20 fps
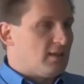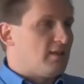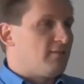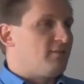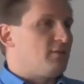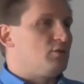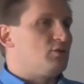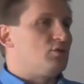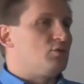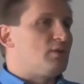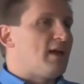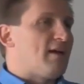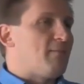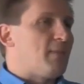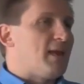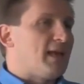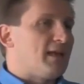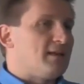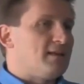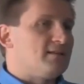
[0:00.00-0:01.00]
if you do
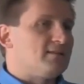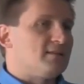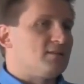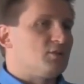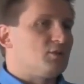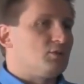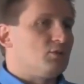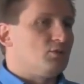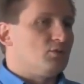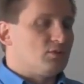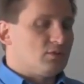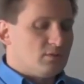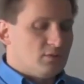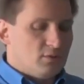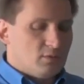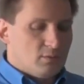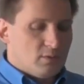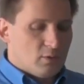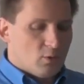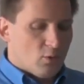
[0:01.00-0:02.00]
have manganese issues
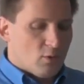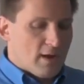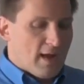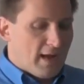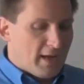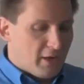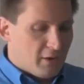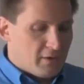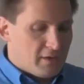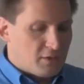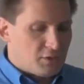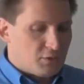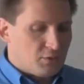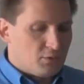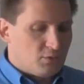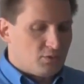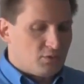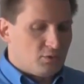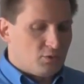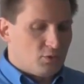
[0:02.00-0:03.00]
or iron
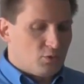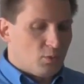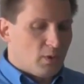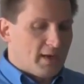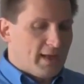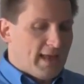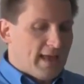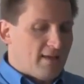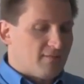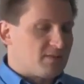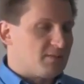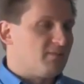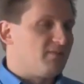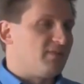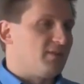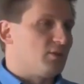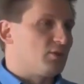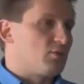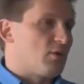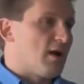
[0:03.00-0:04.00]
issues, you do want to have some
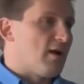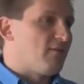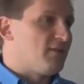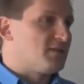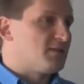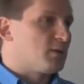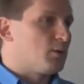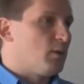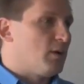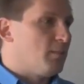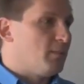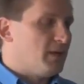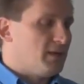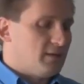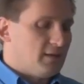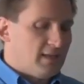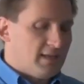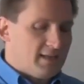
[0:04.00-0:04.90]
field or office equipment.